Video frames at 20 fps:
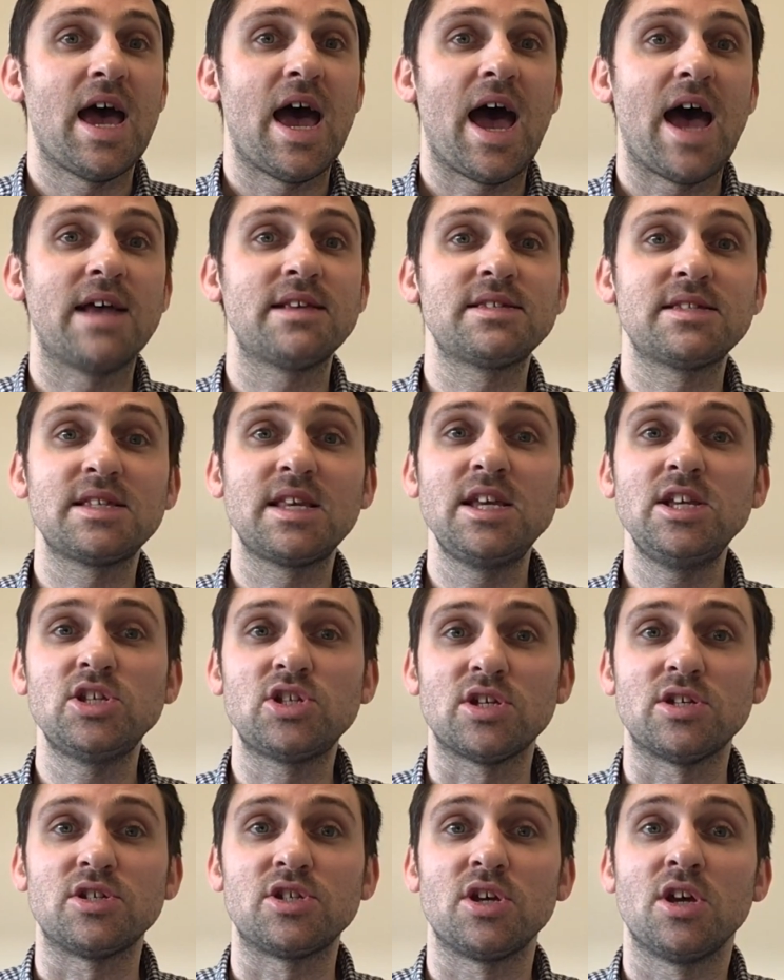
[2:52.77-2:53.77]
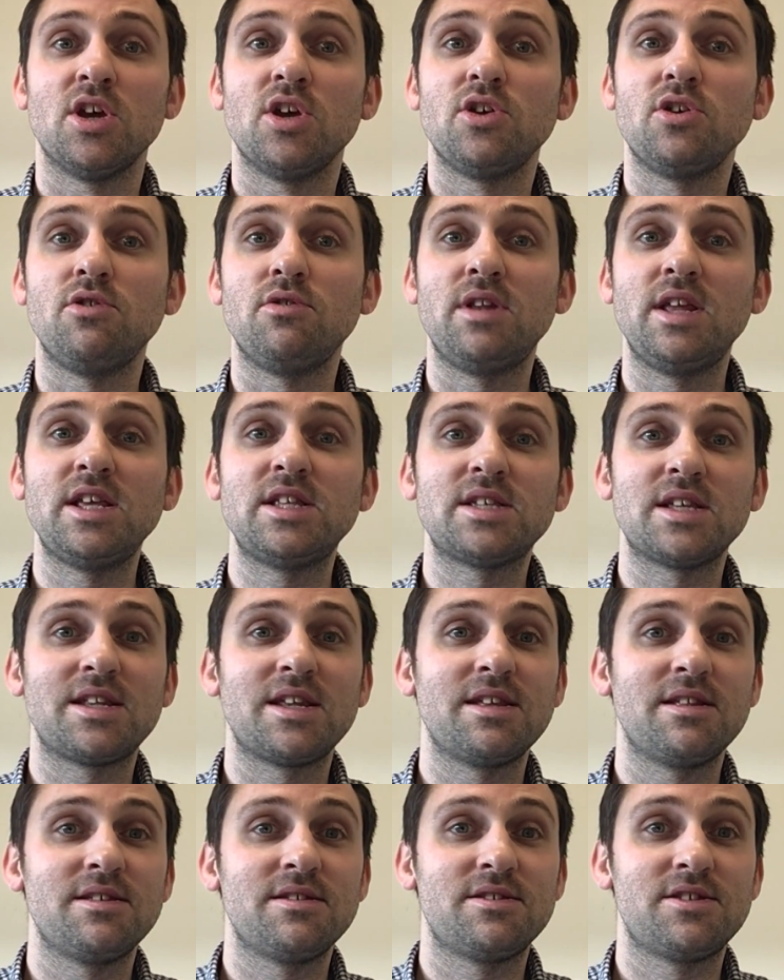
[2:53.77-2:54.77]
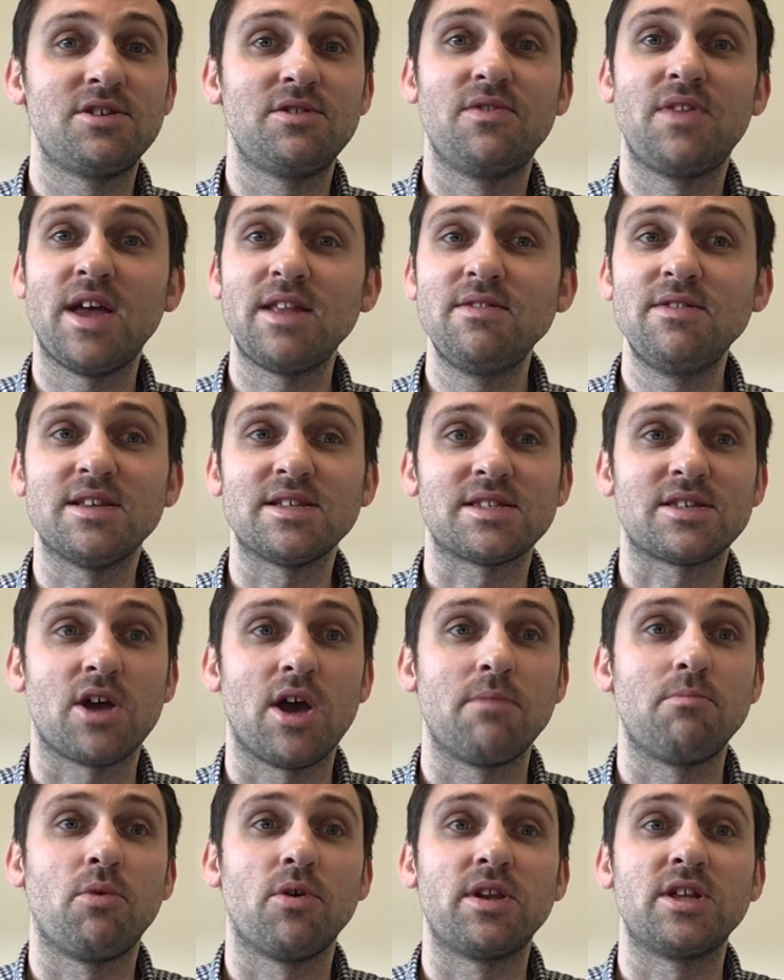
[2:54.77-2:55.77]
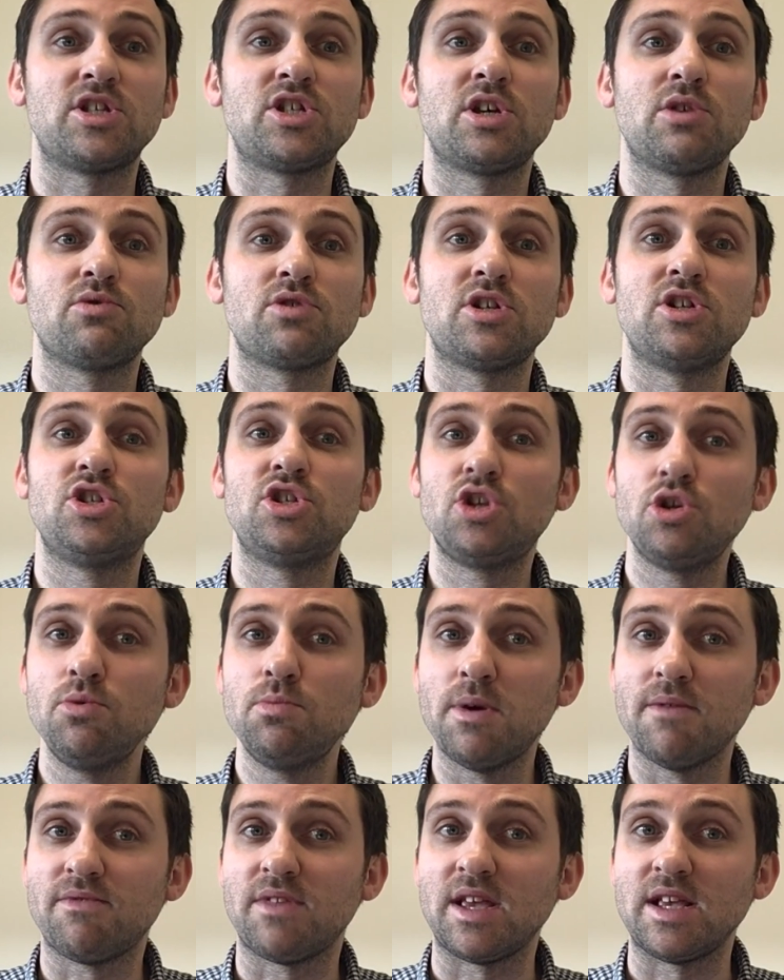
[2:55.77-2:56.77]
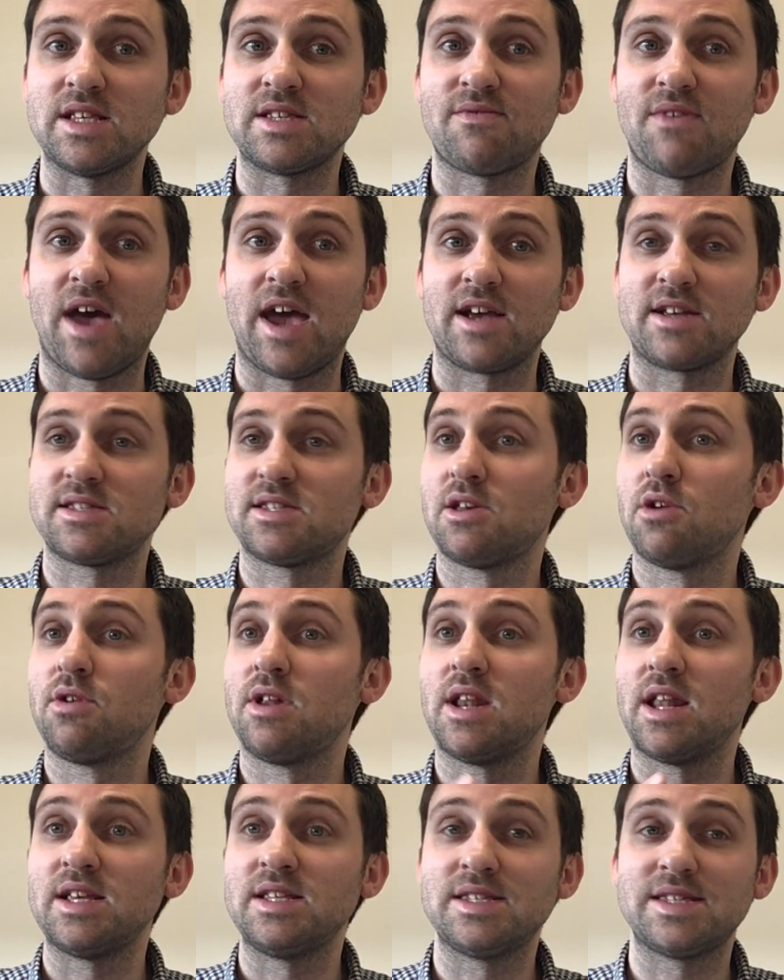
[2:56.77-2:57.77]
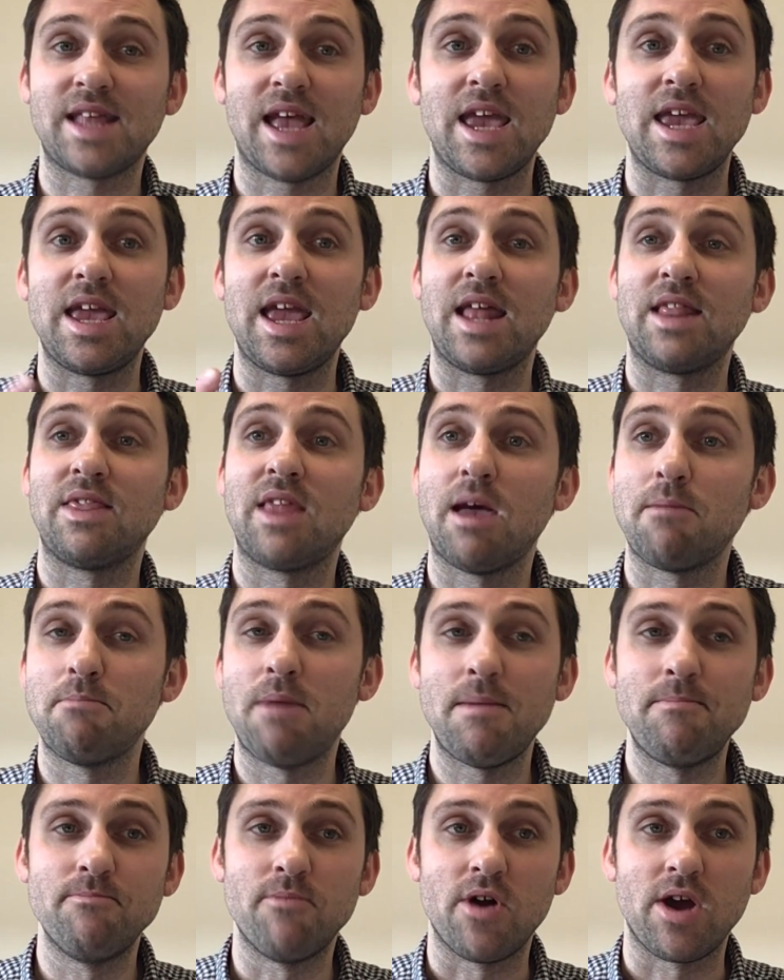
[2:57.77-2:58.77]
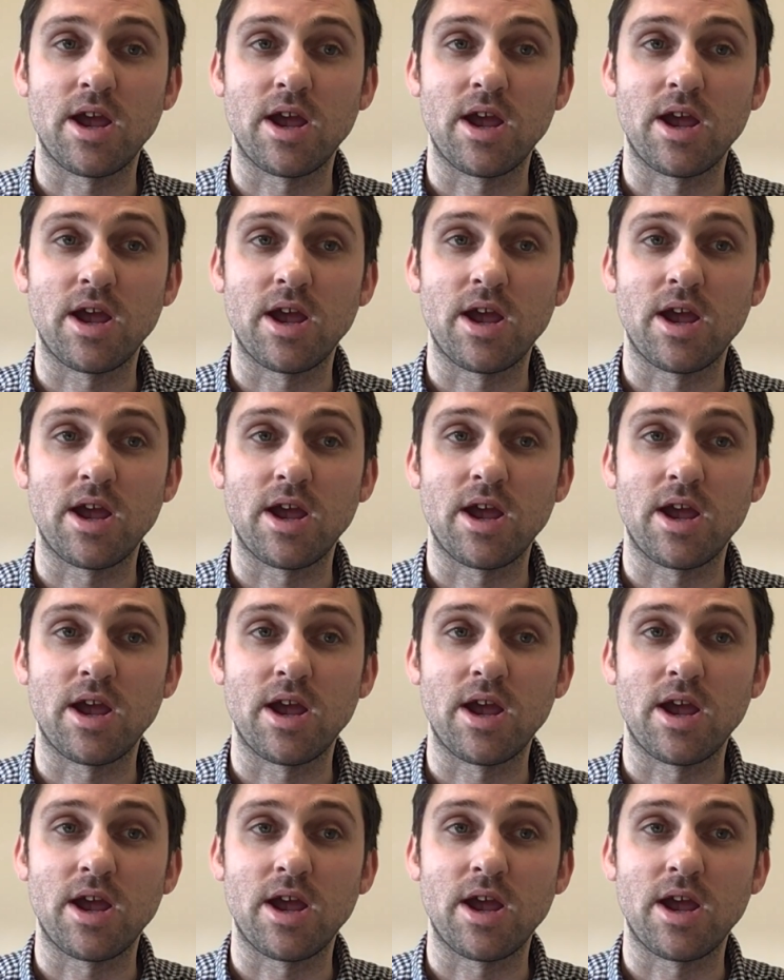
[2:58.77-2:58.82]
As teachers, you need to then decide what the children do with these facts so that they stay in their memory.